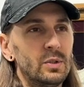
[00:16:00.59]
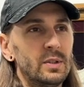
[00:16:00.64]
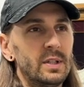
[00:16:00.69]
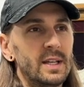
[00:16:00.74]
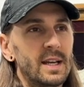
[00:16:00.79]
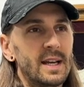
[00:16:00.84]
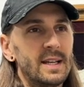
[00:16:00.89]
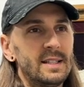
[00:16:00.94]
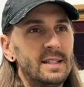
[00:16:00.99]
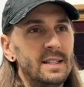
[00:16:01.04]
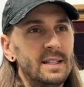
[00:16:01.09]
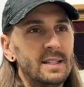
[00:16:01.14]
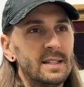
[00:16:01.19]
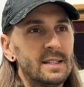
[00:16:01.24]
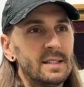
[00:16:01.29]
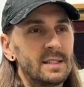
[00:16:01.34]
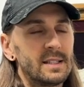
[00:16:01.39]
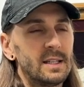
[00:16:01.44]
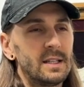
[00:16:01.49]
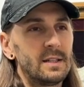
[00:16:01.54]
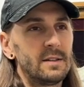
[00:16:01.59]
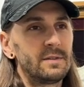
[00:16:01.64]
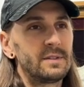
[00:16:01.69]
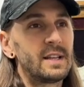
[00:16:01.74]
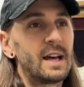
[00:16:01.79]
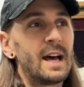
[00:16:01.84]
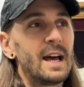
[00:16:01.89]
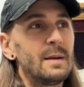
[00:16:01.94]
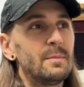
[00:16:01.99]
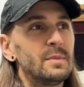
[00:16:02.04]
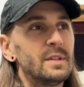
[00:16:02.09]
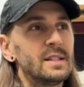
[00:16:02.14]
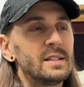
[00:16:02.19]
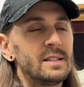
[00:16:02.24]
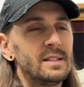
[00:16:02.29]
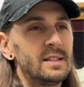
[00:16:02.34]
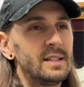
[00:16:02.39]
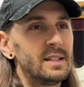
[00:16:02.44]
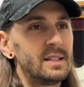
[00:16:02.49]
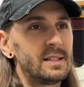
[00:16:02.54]
the ideas of
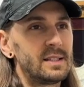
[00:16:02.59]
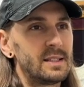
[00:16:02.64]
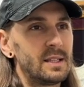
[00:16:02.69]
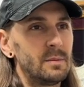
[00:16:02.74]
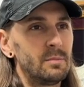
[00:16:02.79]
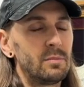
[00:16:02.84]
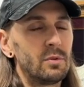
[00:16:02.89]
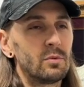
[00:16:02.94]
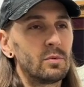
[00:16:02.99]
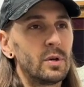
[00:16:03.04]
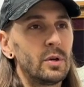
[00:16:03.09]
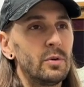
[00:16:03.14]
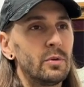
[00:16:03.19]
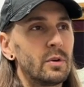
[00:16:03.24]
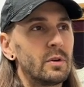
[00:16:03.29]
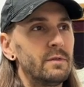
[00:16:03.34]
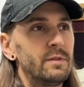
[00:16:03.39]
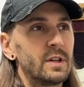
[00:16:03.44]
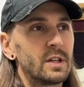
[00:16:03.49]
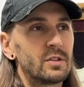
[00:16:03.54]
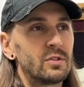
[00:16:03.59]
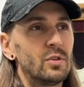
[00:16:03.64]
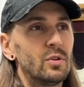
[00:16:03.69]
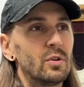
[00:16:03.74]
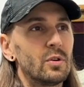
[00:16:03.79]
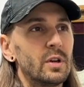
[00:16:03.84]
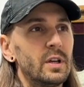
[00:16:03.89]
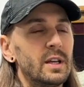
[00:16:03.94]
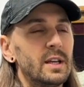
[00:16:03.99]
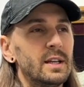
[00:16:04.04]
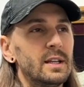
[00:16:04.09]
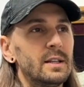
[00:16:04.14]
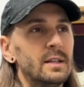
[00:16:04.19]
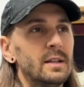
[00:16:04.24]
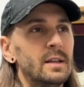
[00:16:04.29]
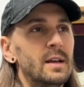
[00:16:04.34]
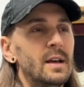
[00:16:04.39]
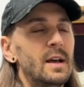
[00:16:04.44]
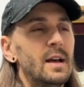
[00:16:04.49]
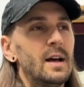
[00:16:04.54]
timelessness and Baroque, Victorian,
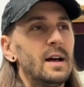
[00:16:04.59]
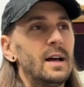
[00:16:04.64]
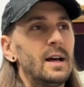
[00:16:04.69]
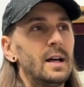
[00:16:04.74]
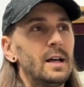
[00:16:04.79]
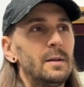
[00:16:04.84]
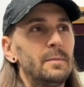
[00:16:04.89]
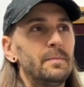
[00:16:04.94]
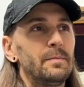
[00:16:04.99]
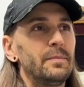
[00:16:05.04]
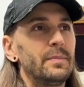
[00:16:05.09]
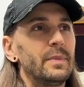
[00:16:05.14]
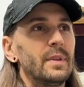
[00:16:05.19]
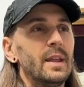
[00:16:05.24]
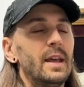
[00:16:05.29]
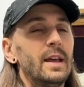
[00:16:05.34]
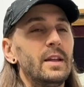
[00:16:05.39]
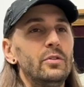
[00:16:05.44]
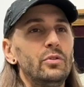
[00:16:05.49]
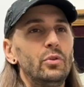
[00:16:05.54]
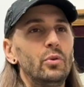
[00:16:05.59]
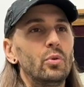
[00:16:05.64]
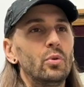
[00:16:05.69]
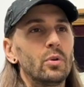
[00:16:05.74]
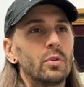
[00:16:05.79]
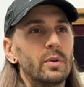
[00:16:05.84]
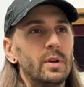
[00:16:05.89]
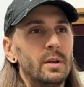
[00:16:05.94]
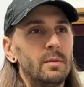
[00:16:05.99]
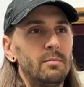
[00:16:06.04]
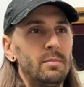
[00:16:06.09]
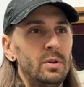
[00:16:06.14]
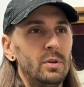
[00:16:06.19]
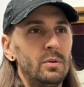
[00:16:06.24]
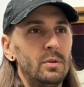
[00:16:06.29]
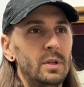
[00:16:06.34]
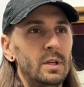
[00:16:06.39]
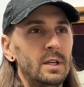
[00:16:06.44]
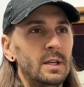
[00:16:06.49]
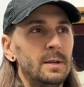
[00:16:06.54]
enduring
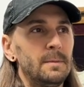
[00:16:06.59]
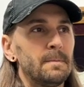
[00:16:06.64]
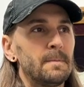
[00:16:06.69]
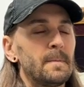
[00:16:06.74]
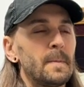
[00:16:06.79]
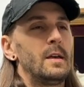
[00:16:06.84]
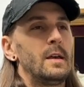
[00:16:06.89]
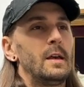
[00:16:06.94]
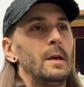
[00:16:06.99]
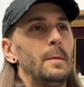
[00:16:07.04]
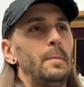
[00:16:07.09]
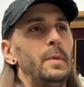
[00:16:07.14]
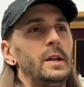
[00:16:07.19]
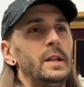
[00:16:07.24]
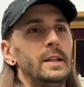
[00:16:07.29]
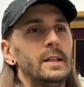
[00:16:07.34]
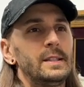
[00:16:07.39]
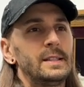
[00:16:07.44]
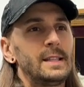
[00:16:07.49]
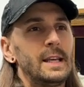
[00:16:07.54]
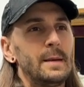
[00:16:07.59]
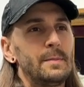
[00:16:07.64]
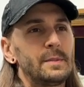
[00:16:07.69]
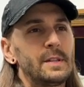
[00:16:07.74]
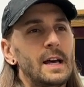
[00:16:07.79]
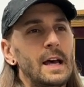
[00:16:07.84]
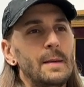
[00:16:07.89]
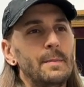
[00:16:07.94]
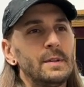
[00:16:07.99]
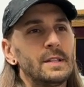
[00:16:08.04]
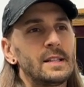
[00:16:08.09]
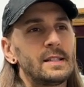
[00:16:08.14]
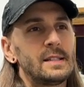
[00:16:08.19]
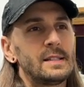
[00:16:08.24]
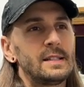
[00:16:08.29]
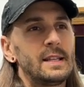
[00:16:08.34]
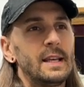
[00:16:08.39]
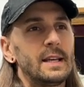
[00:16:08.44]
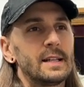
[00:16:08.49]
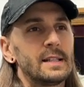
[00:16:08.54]
beauty. But at the same time, it
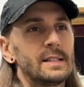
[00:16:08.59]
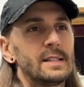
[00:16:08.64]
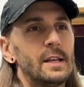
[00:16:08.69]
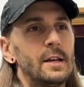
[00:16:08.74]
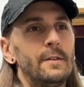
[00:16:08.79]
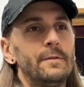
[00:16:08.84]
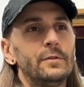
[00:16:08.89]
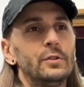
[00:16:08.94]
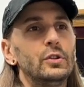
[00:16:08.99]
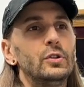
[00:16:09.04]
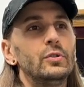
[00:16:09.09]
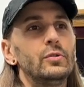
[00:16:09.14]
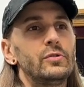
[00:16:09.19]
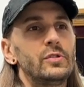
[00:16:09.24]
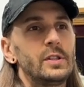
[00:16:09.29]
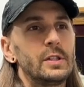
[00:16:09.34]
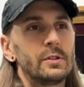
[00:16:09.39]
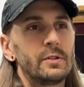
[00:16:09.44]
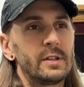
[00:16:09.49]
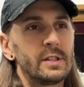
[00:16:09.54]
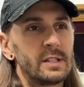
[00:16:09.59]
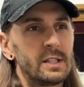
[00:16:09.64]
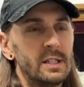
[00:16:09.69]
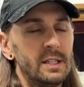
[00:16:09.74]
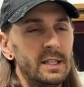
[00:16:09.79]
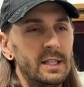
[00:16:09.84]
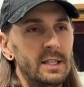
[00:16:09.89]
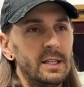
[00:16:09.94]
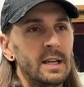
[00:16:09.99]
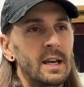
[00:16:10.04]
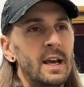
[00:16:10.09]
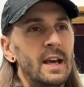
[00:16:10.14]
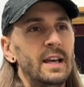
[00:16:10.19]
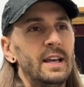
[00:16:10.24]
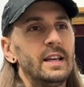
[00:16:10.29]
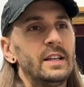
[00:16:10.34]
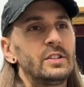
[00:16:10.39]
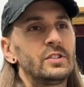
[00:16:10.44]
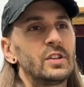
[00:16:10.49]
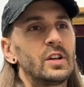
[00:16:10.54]
doesn't take itself too seriously.
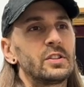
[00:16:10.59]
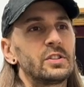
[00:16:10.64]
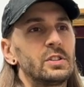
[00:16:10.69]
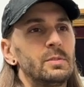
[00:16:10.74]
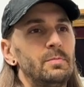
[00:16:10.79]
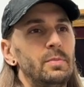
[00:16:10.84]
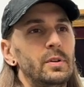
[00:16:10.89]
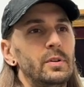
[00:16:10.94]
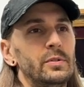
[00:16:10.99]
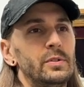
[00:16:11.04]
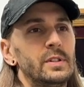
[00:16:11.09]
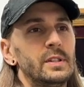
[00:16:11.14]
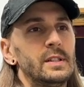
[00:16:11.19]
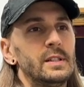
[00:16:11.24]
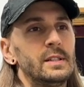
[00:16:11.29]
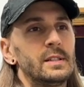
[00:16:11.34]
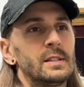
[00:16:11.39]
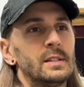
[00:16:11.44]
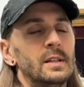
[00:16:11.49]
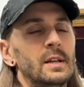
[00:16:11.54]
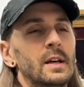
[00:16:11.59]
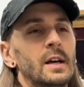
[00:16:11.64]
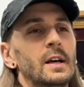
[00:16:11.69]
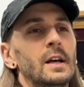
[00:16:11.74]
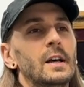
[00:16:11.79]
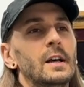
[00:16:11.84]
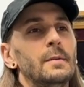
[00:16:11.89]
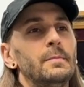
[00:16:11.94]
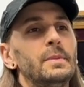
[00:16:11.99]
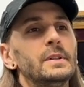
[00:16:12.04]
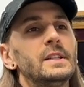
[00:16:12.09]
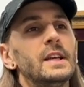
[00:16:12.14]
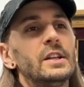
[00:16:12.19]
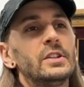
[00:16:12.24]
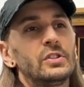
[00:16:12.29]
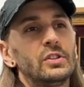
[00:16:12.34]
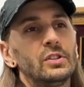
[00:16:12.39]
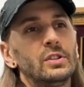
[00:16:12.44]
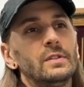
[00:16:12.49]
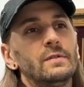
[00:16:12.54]
It juxtaposes
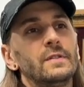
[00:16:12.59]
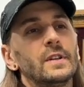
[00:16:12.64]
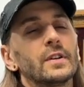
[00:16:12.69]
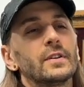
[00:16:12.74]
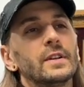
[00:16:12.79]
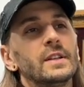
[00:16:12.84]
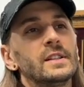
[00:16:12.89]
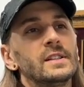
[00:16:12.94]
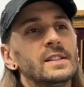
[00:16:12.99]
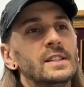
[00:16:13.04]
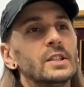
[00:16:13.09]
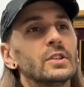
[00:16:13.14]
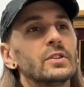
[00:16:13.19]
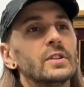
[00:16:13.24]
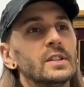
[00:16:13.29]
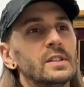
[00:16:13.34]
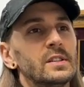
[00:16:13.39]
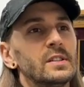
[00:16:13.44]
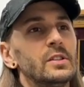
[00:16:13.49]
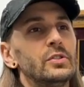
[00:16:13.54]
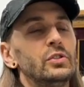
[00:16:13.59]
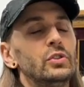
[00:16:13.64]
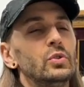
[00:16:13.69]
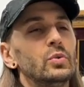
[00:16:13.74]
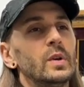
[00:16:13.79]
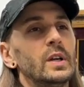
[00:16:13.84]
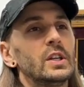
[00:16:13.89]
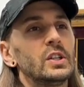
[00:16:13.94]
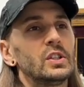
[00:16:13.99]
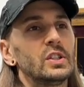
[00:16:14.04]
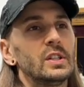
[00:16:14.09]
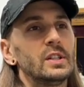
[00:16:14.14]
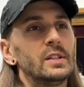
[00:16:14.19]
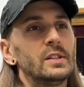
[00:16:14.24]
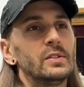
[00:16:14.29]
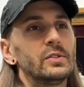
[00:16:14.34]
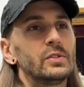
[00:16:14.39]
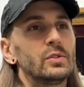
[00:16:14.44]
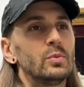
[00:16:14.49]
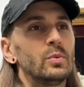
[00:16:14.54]
potentially very serious
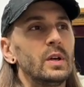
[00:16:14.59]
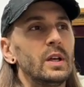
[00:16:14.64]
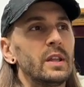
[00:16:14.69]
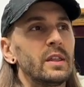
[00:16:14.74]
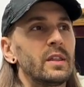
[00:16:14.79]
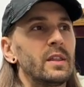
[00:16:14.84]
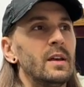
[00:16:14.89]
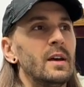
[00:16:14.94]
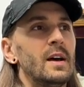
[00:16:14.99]
situations with